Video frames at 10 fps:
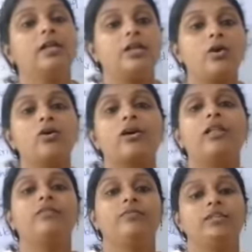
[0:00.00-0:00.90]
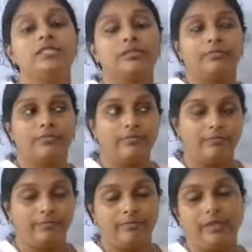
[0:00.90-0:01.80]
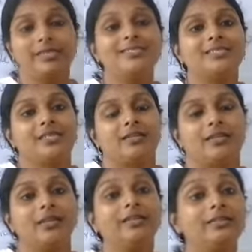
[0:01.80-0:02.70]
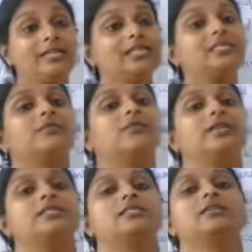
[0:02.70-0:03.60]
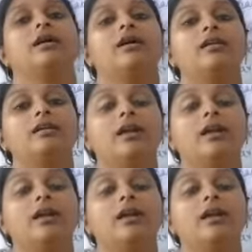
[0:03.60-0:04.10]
Local winds means children, these winds are